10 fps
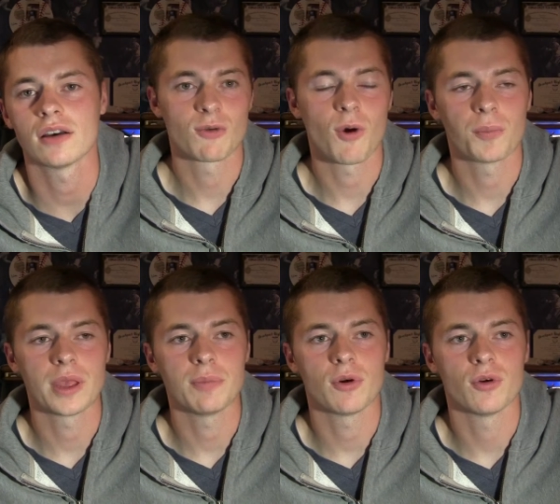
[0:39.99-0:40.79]
I want
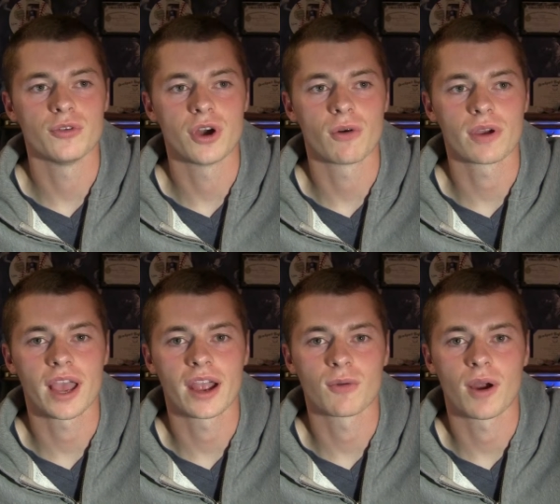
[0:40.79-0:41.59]
people who don't
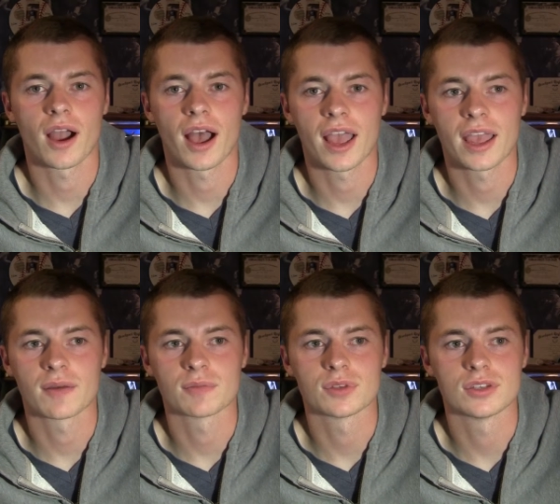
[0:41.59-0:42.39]
care where I
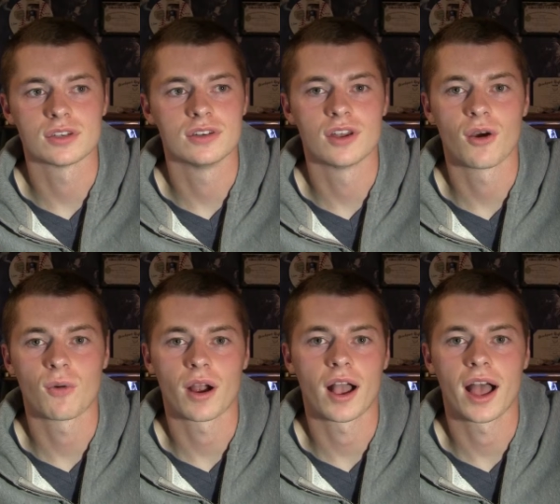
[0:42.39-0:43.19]
am to know
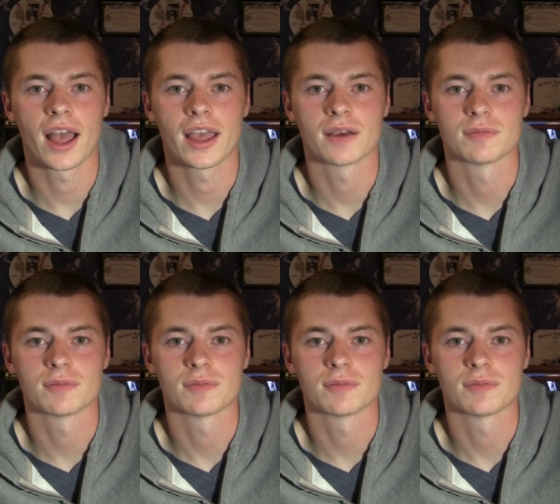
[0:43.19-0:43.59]
where I am.